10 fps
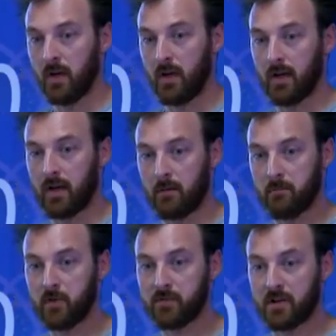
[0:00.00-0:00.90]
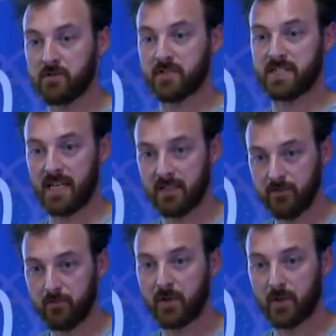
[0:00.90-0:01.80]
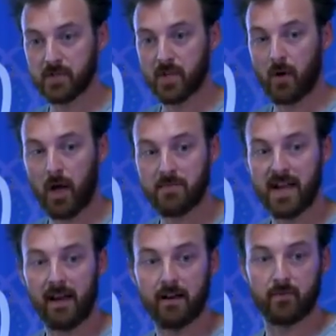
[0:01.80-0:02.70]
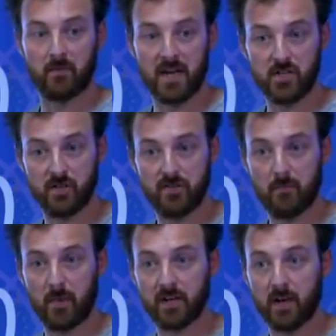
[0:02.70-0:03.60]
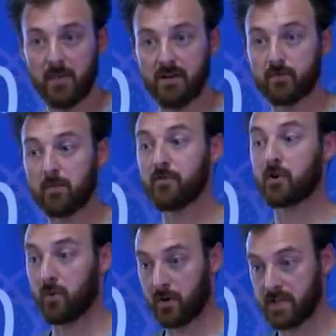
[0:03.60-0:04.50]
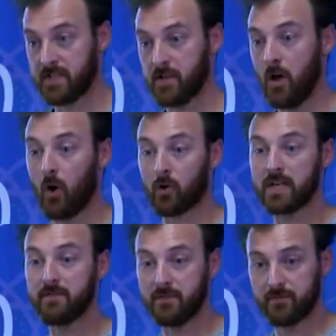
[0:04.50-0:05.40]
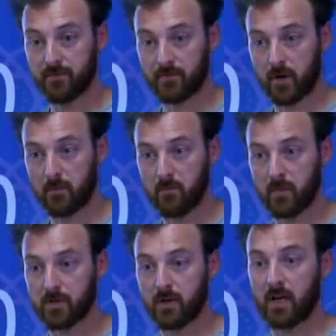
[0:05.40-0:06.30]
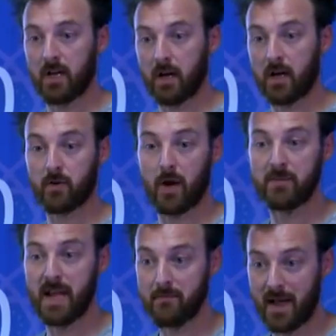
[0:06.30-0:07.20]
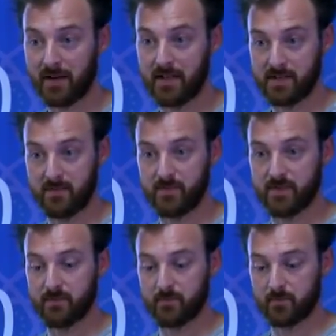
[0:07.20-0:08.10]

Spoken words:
done yourself, but also updated information that might come in from other queries or even from other update mechanisms.